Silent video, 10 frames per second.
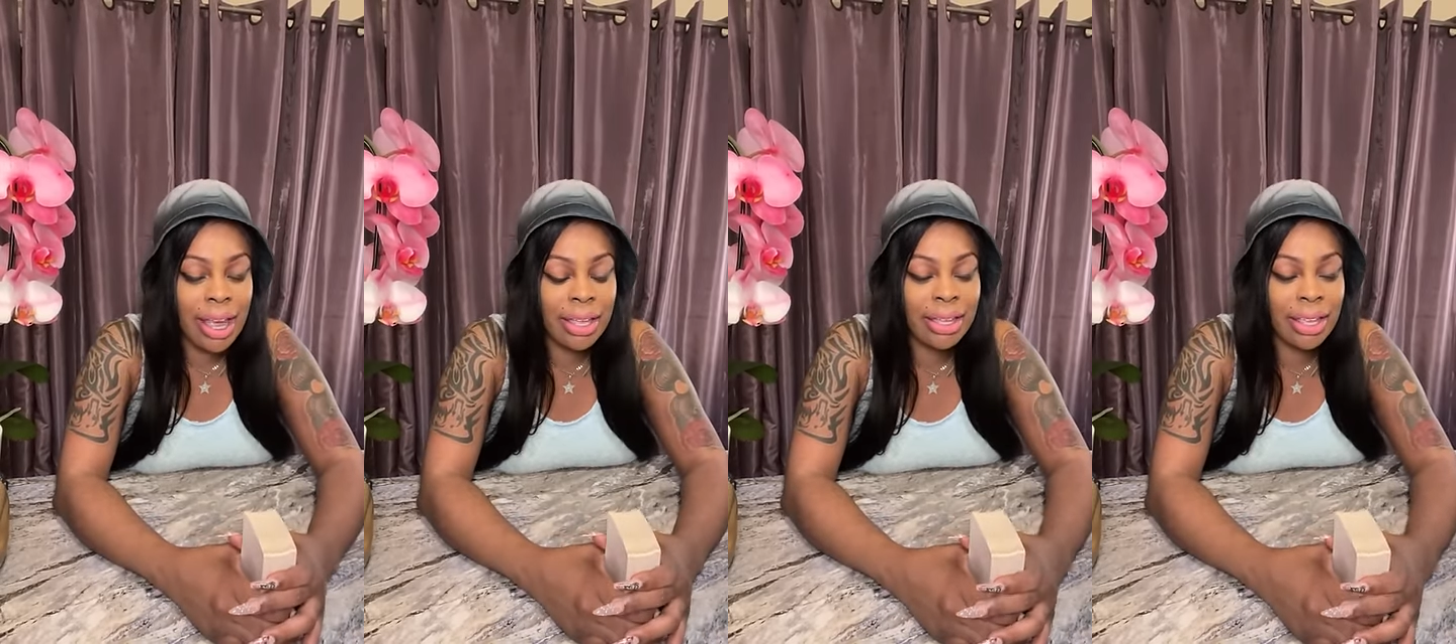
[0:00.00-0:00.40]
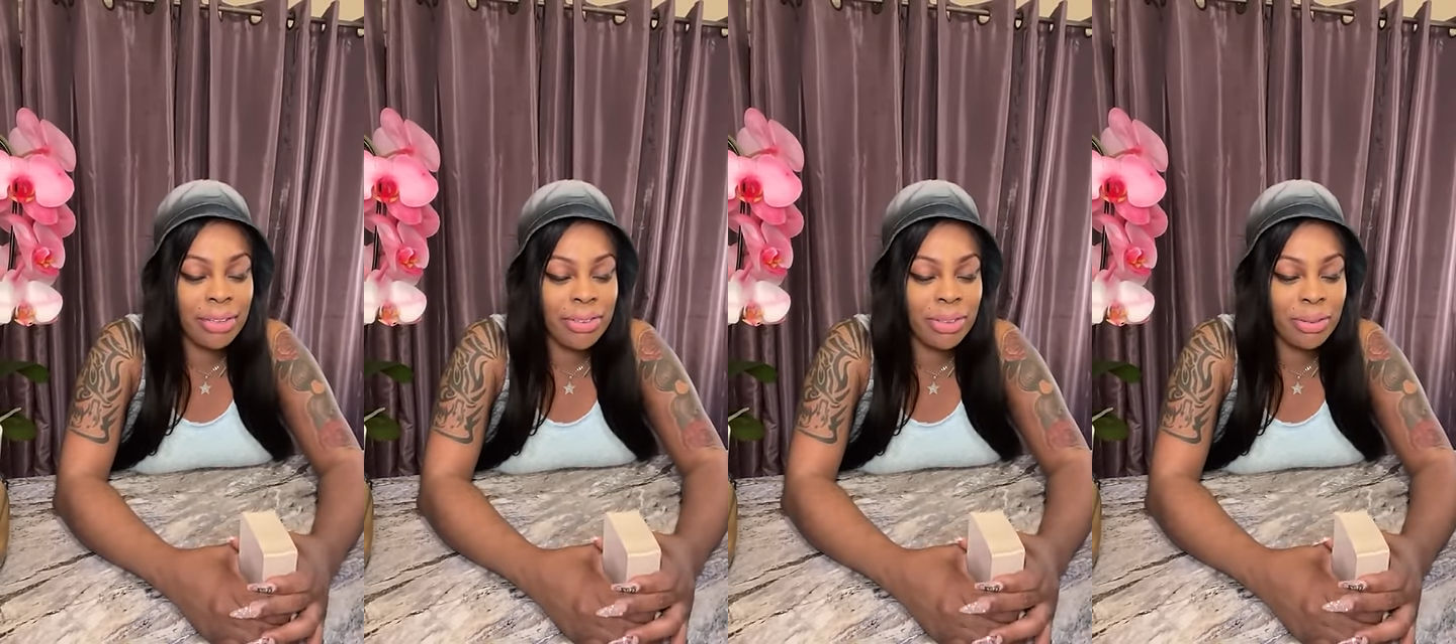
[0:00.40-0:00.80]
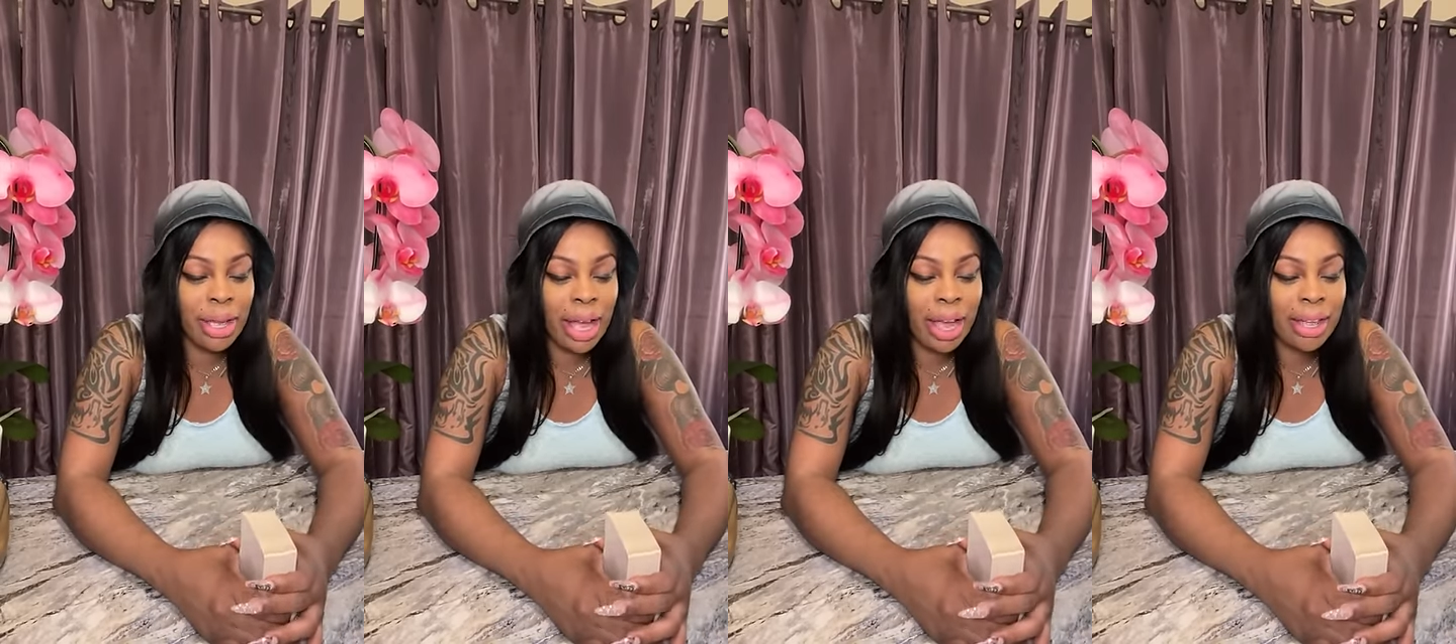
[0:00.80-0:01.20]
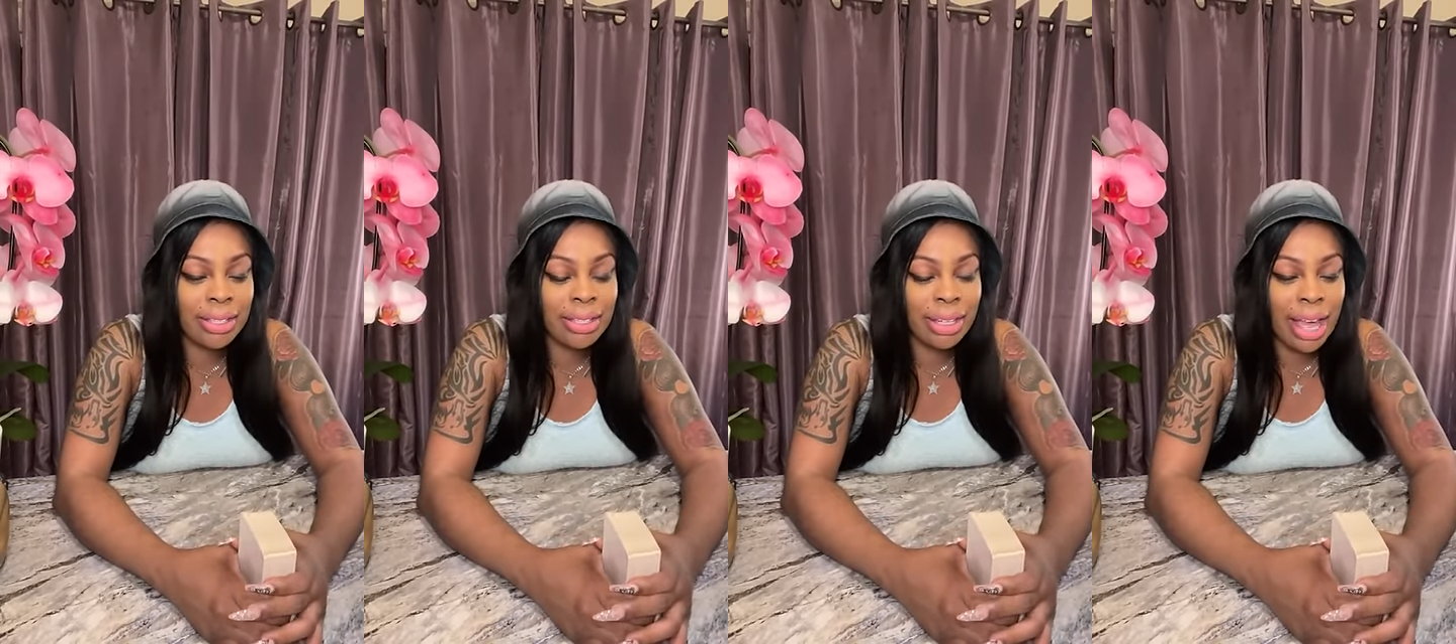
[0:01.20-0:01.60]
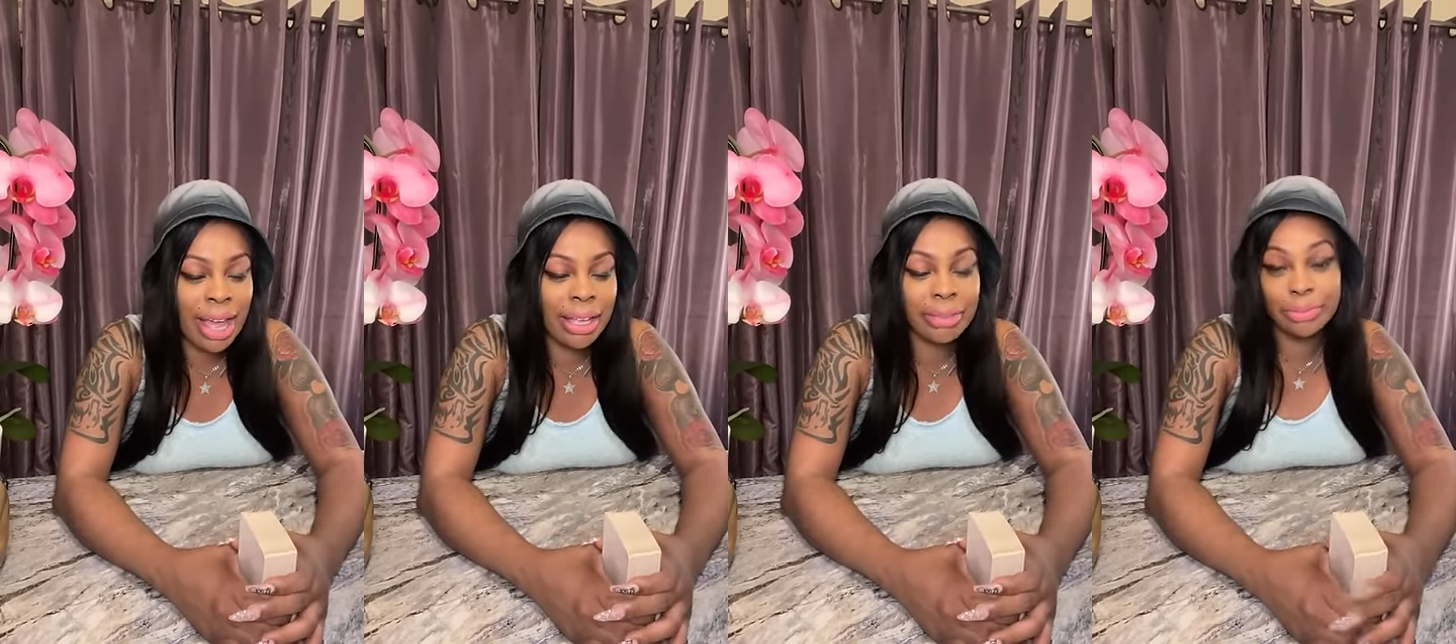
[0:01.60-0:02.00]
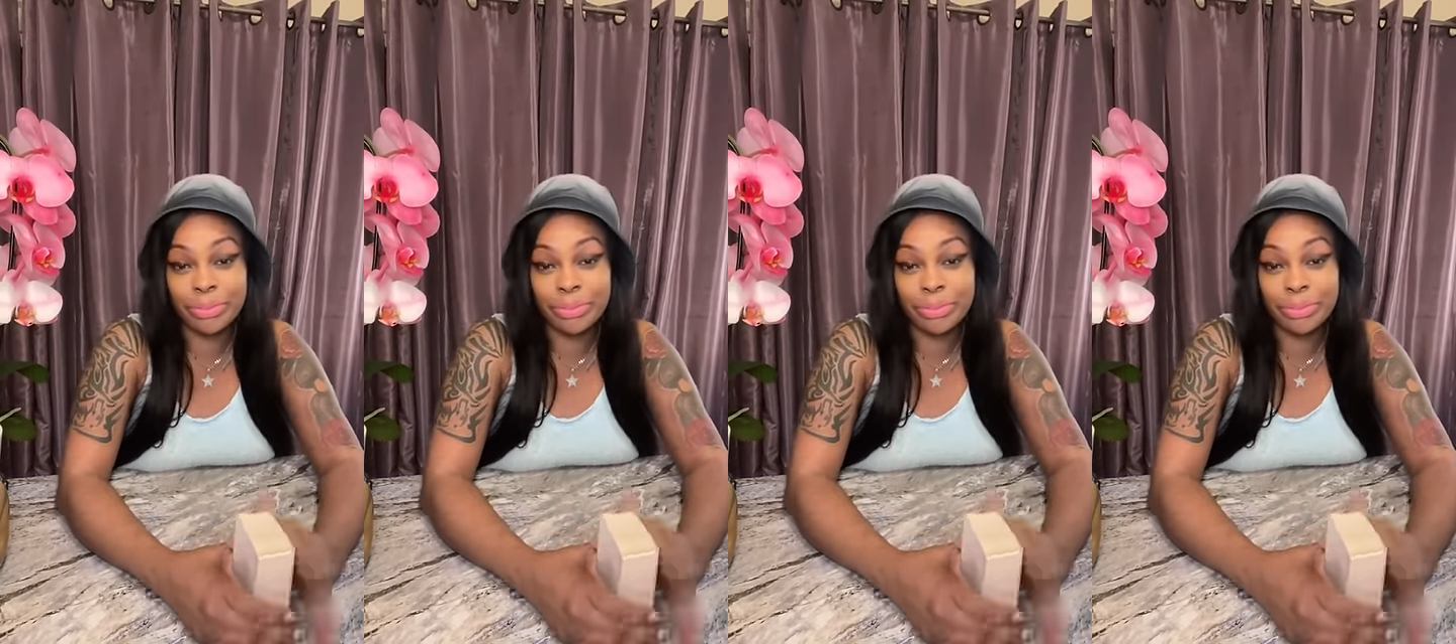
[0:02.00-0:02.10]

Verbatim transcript: and give you guys a, like,